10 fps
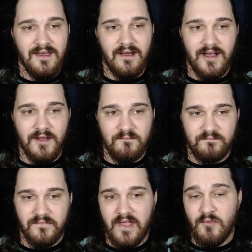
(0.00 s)
Um,
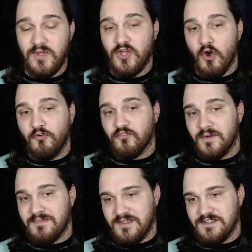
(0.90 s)
and we go
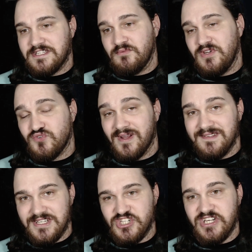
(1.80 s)
from this and we
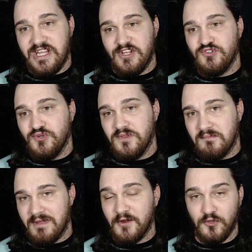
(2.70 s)
transition into the
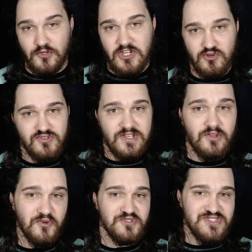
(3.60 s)
metal
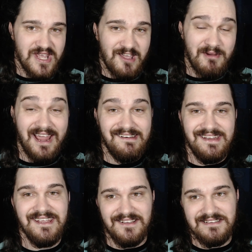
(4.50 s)
using those same
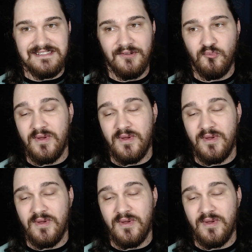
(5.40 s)
ideas.